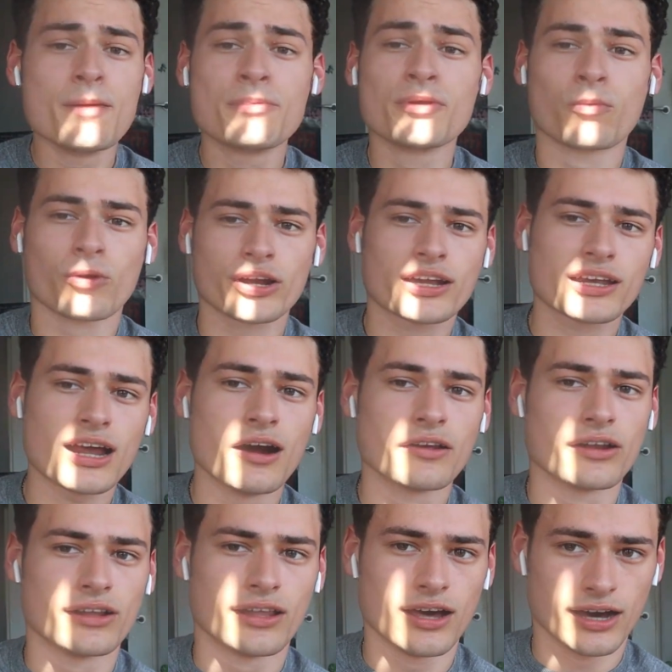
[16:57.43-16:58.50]
be working
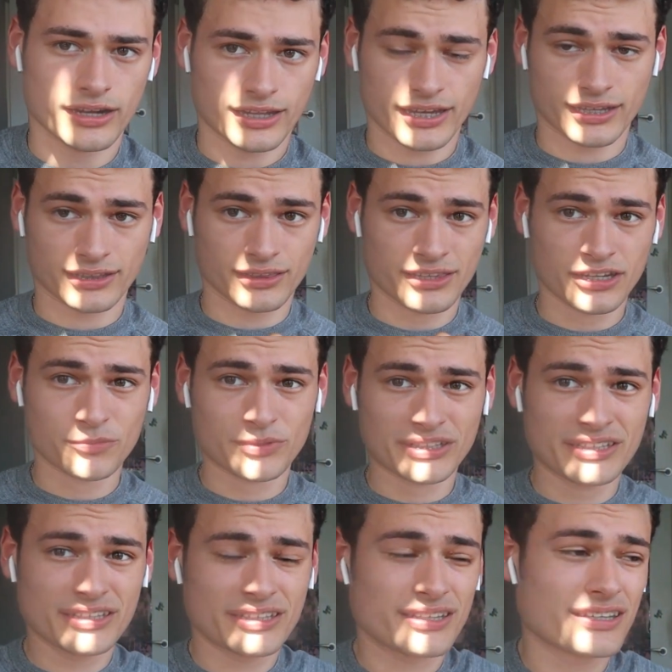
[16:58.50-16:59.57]
out a lot, like
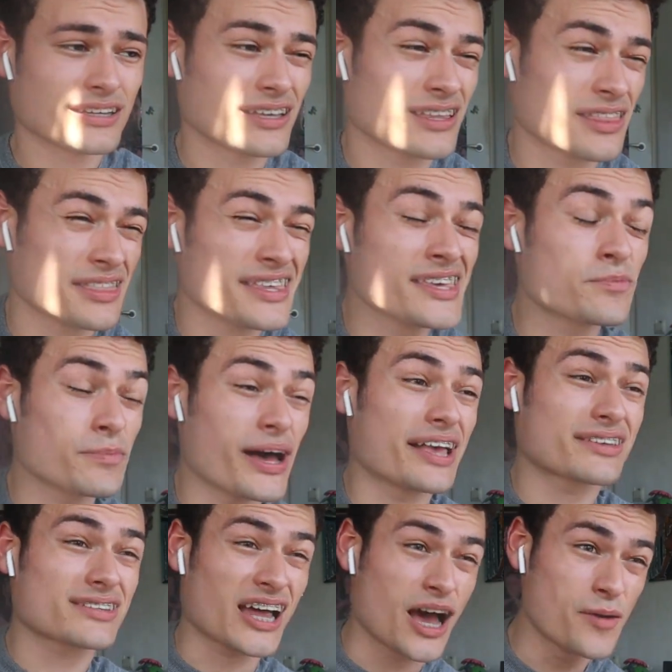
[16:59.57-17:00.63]
literally. These
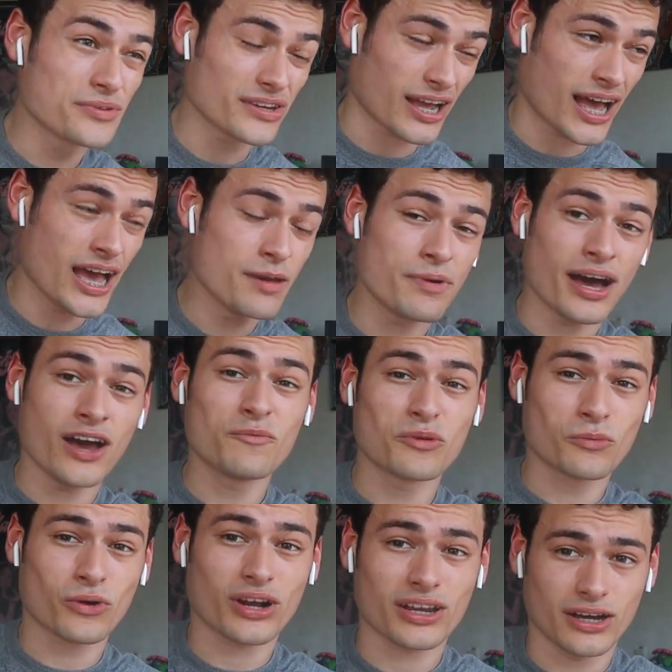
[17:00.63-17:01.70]
past times, I've
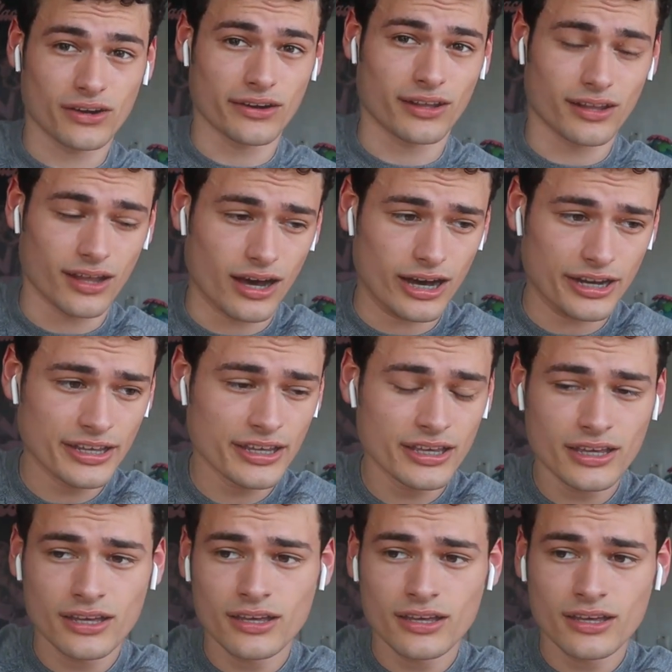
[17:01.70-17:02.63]
been working out a lot.